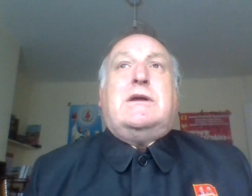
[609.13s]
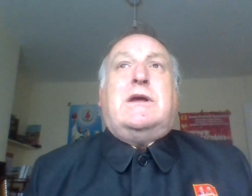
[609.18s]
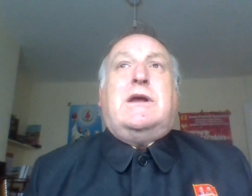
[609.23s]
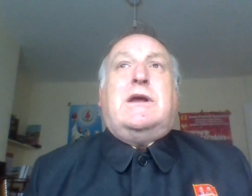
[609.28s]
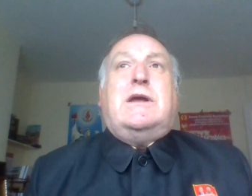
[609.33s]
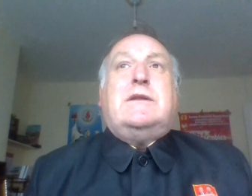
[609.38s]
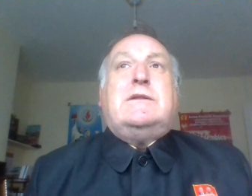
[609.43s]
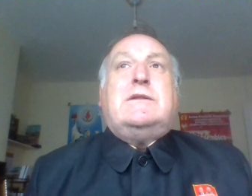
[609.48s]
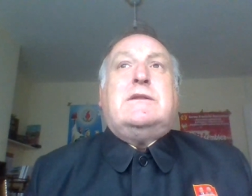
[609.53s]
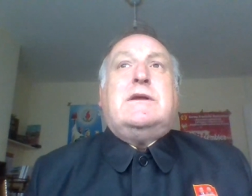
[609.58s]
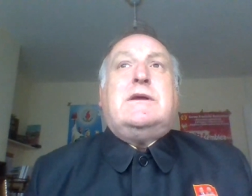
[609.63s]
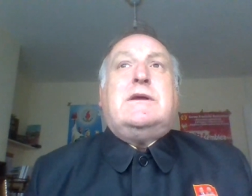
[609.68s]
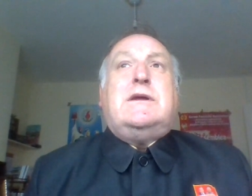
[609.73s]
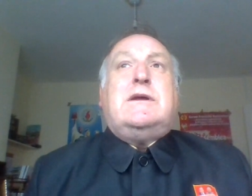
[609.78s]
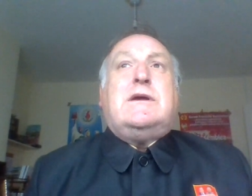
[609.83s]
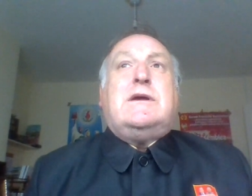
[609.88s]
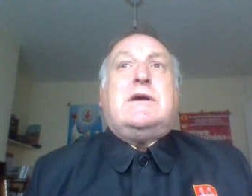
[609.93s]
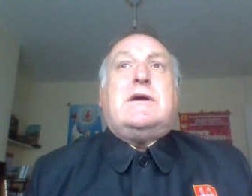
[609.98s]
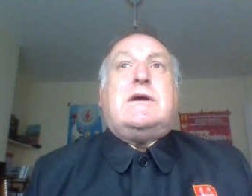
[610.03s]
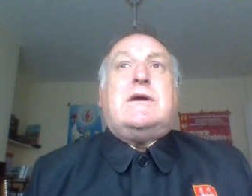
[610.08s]
in
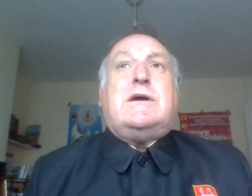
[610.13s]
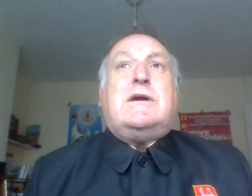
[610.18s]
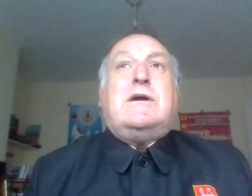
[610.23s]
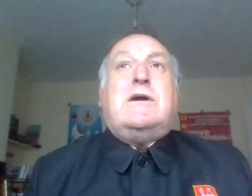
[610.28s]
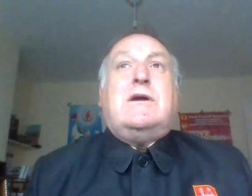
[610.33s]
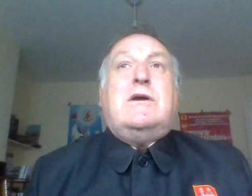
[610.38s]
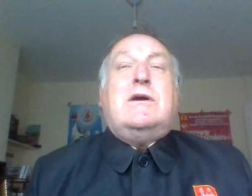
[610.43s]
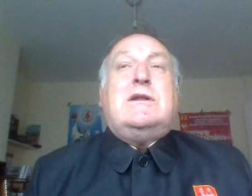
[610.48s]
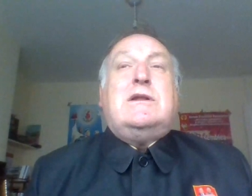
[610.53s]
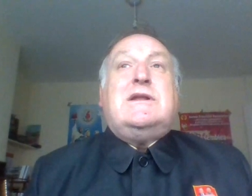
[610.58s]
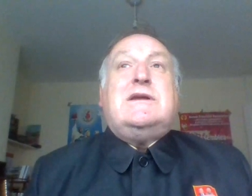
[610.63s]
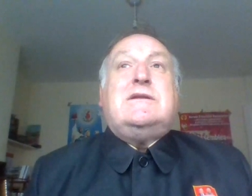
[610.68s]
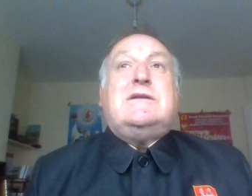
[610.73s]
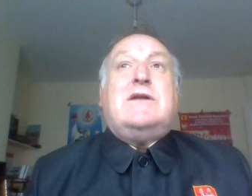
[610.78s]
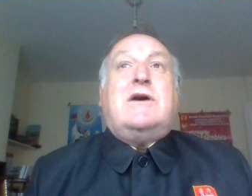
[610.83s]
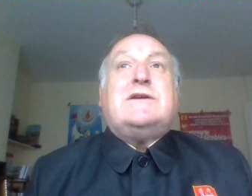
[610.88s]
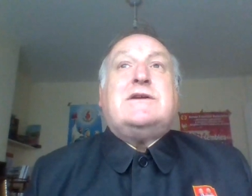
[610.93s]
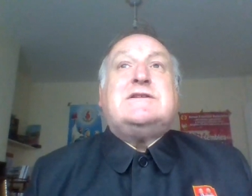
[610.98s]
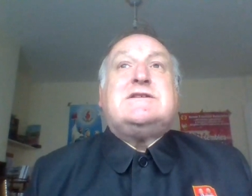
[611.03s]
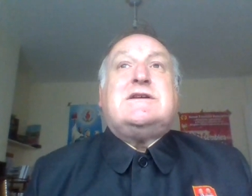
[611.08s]
the early
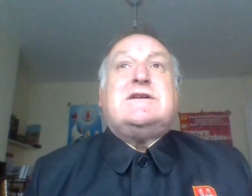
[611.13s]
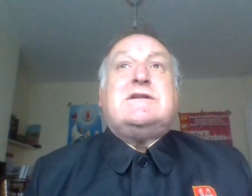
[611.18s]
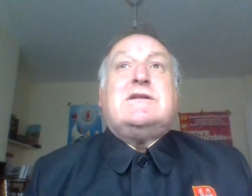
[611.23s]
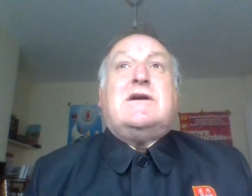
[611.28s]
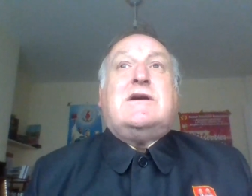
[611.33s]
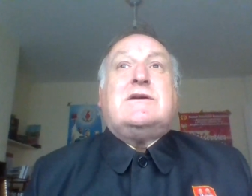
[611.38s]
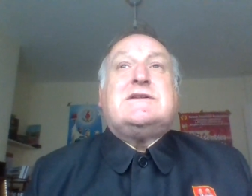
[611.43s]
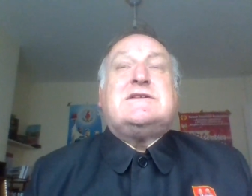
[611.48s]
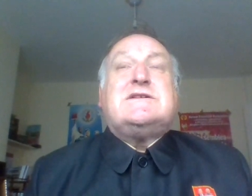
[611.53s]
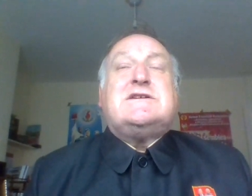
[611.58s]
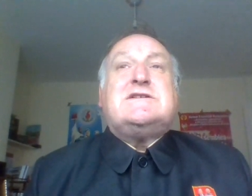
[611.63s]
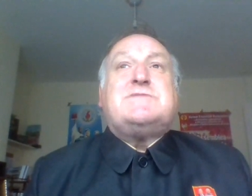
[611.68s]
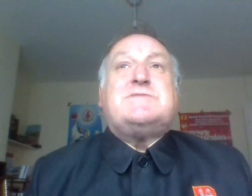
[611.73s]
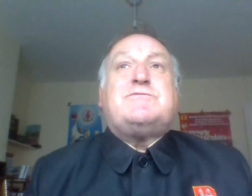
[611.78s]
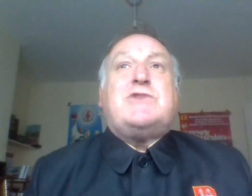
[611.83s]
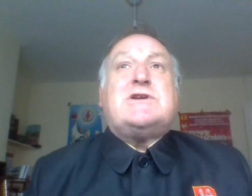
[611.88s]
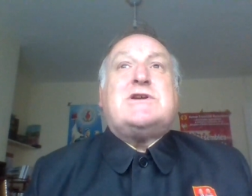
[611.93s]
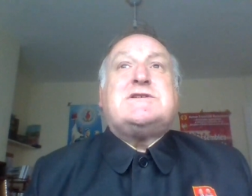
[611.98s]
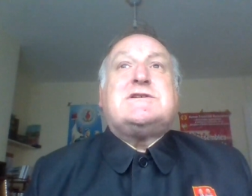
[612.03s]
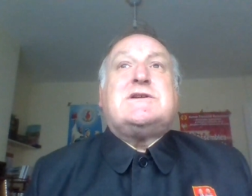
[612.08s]
1990s,
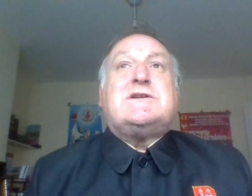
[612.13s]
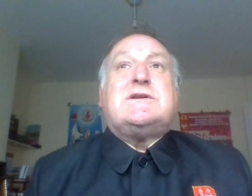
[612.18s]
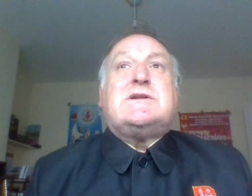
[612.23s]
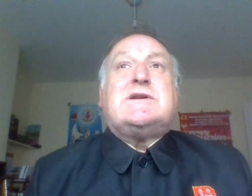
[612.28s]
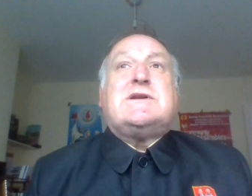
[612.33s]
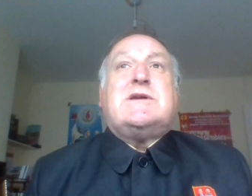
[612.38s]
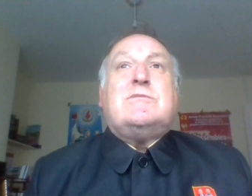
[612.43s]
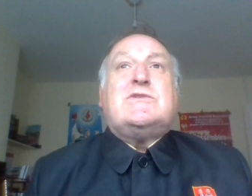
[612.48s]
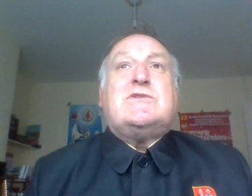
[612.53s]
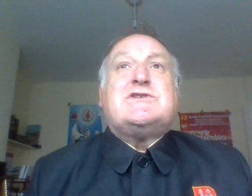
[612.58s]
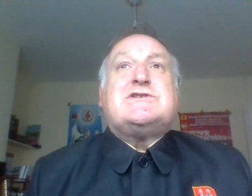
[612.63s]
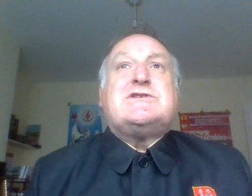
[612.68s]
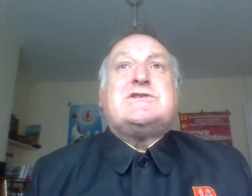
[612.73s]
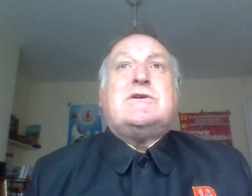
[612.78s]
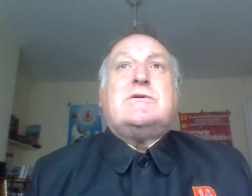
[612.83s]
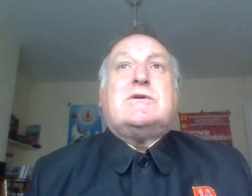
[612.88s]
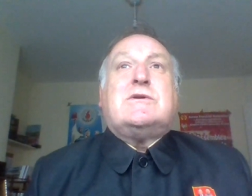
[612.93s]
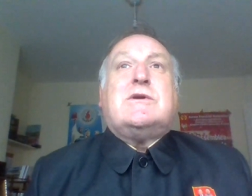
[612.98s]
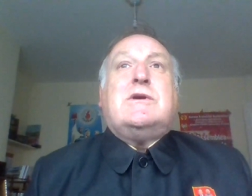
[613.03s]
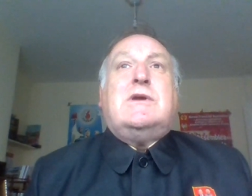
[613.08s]
President Kim
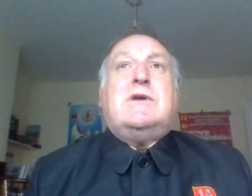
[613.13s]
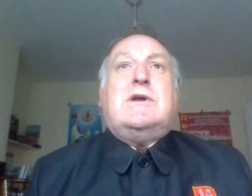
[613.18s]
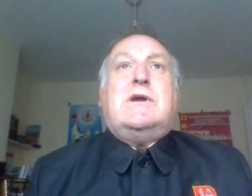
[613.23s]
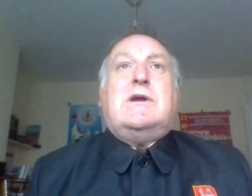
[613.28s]
Il-sung